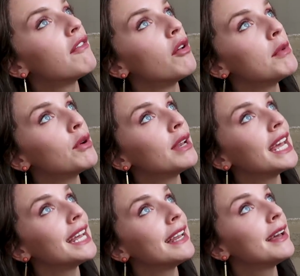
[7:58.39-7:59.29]
full moon
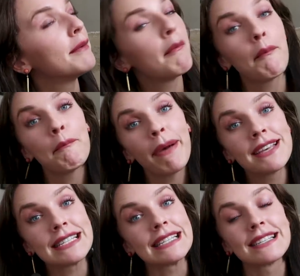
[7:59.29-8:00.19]
in
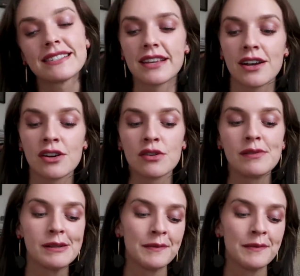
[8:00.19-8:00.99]
Pisces. So